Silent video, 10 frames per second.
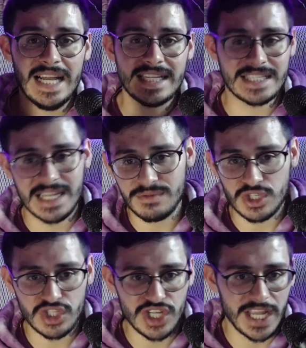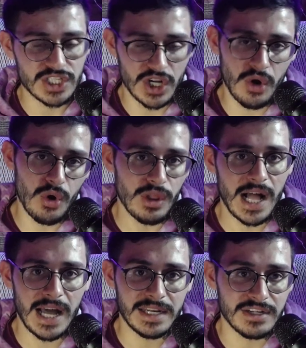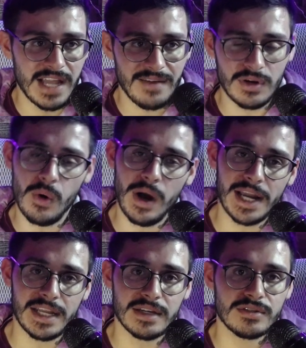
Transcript: instead of just changing a whole lot and you have no idea.